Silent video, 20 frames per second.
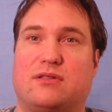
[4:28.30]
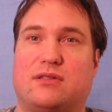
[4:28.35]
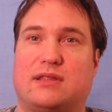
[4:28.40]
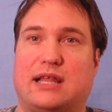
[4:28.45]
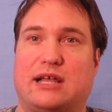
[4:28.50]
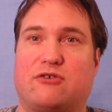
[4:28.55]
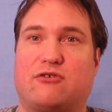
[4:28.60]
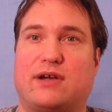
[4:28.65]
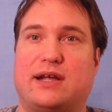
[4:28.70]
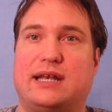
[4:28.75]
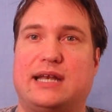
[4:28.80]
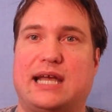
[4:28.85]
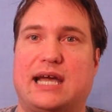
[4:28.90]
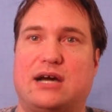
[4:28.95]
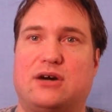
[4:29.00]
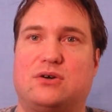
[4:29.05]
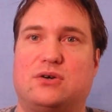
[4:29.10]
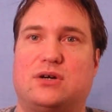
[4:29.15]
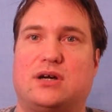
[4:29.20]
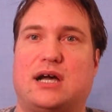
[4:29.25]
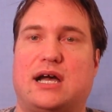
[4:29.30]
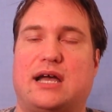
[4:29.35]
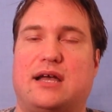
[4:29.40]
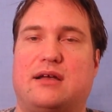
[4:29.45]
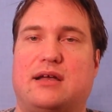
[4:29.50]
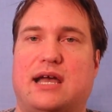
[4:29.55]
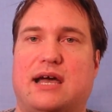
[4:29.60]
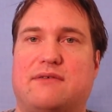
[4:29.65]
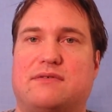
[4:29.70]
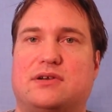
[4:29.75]
like right now,
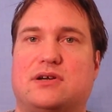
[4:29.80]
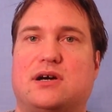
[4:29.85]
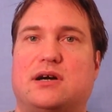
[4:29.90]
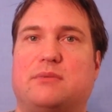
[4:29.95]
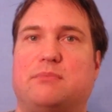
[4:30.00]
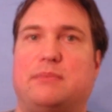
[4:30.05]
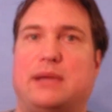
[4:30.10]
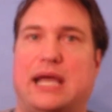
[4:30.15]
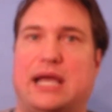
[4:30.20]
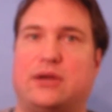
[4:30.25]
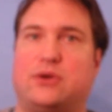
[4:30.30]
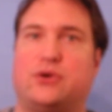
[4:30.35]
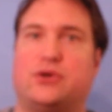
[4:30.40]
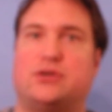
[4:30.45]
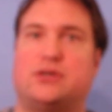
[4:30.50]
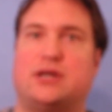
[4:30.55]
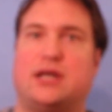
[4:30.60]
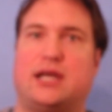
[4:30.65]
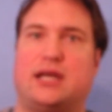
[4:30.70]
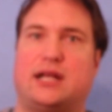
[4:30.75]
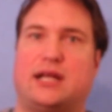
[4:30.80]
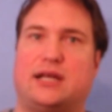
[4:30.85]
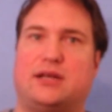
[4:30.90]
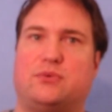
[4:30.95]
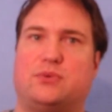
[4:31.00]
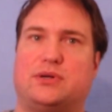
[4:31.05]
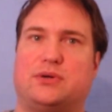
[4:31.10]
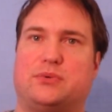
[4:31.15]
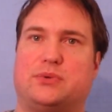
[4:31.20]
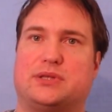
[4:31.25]
I have it on manual, and I
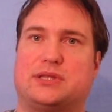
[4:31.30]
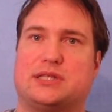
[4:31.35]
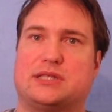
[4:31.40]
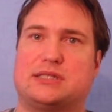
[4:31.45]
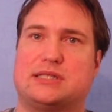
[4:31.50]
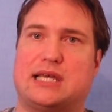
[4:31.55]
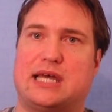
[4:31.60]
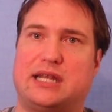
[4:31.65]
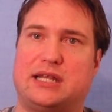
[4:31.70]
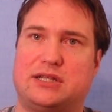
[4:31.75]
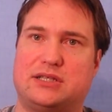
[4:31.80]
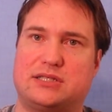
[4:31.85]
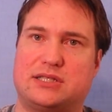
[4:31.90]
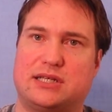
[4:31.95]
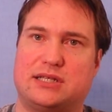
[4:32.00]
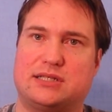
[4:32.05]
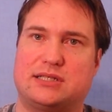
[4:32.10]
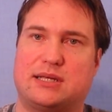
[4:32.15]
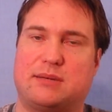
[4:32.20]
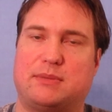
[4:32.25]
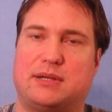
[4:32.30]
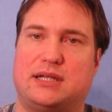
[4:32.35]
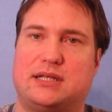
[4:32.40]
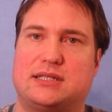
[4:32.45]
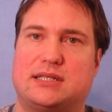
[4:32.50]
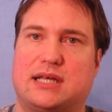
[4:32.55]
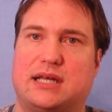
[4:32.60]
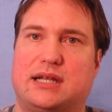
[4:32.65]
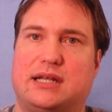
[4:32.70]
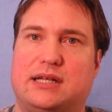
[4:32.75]
went with the settings that somebody
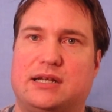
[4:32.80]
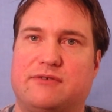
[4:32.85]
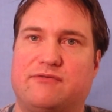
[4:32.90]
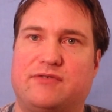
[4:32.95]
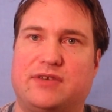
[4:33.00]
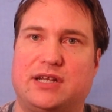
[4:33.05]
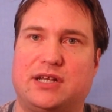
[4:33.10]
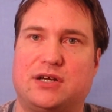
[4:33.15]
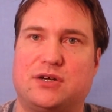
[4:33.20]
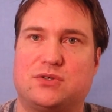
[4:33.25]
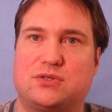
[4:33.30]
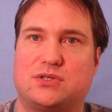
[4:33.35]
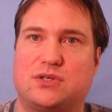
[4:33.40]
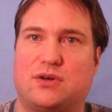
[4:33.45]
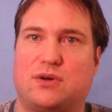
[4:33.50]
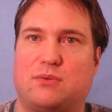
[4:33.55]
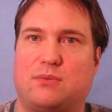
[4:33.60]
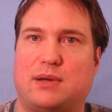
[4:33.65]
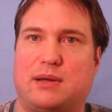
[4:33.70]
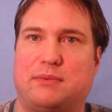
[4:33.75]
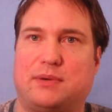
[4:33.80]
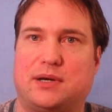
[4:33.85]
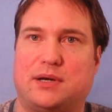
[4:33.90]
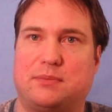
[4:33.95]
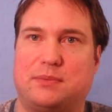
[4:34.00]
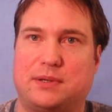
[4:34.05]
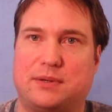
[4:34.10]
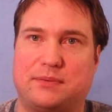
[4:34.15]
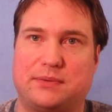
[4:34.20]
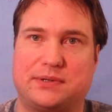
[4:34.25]
said in a video, so maybe I'll
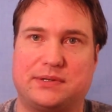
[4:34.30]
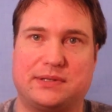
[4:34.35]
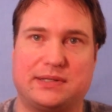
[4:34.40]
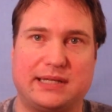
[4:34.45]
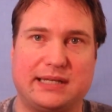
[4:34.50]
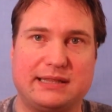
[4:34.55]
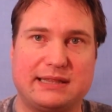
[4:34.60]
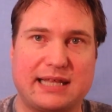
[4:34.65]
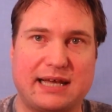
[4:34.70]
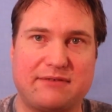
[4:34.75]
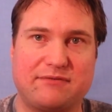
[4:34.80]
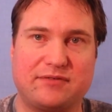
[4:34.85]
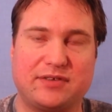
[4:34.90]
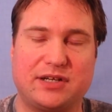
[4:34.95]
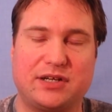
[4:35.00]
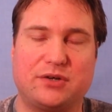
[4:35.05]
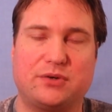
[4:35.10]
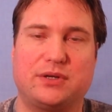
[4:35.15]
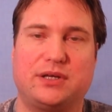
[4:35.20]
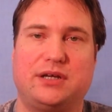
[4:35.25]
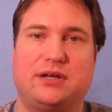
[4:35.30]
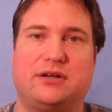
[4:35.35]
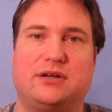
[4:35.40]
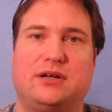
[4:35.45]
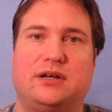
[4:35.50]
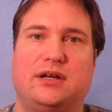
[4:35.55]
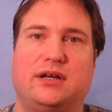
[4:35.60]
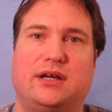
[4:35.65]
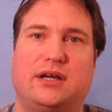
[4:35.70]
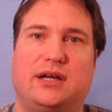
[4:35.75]
be able to link that video here,
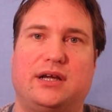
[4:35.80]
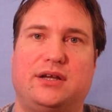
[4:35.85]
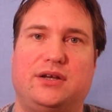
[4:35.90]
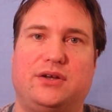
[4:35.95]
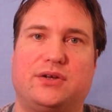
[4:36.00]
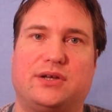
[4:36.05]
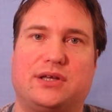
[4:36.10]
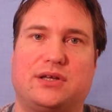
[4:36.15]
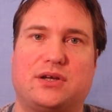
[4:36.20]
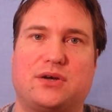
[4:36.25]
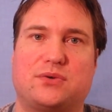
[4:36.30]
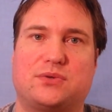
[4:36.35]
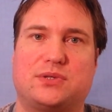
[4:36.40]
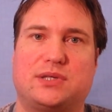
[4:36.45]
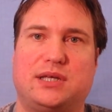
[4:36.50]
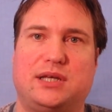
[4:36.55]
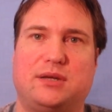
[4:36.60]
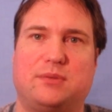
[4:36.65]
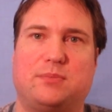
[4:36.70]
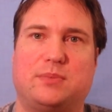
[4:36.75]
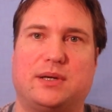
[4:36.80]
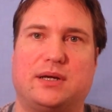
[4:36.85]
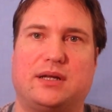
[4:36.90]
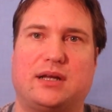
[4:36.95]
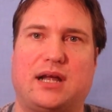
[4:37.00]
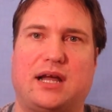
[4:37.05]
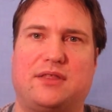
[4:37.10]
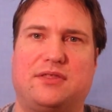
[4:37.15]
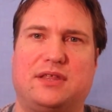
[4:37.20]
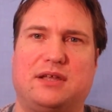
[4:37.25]
and you can go see it. But
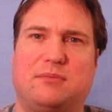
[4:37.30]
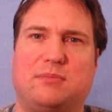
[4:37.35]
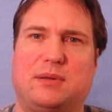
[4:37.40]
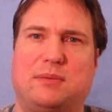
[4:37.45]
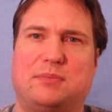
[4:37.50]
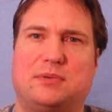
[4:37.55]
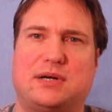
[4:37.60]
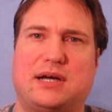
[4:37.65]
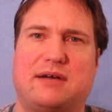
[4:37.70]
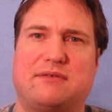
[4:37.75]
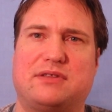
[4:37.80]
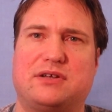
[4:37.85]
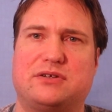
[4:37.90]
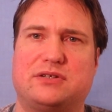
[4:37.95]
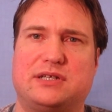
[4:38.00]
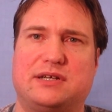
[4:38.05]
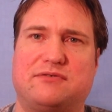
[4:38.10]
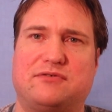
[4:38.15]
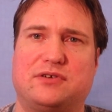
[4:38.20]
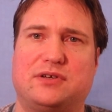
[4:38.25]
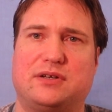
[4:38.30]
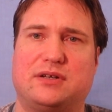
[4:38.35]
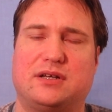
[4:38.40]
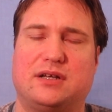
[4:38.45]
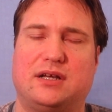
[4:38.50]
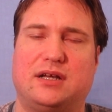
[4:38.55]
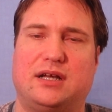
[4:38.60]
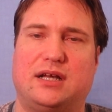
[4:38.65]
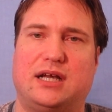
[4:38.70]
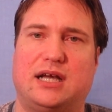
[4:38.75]
I think people have their different
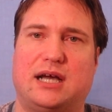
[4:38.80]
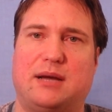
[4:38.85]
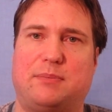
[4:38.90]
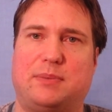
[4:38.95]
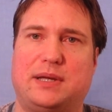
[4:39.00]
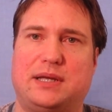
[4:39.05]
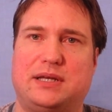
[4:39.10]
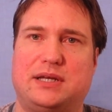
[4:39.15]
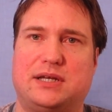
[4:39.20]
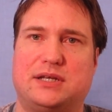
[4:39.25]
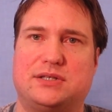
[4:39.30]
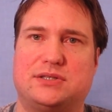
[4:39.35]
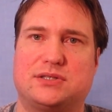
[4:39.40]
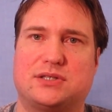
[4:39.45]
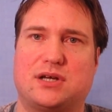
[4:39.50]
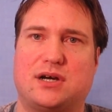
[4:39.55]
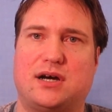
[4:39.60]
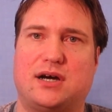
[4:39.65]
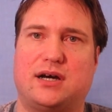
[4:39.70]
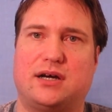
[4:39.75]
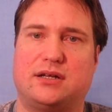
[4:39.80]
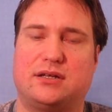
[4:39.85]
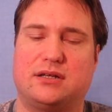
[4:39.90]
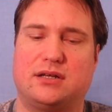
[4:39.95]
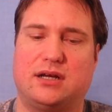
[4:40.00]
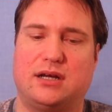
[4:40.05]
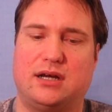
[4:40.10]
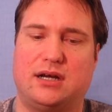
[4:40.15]
opinions on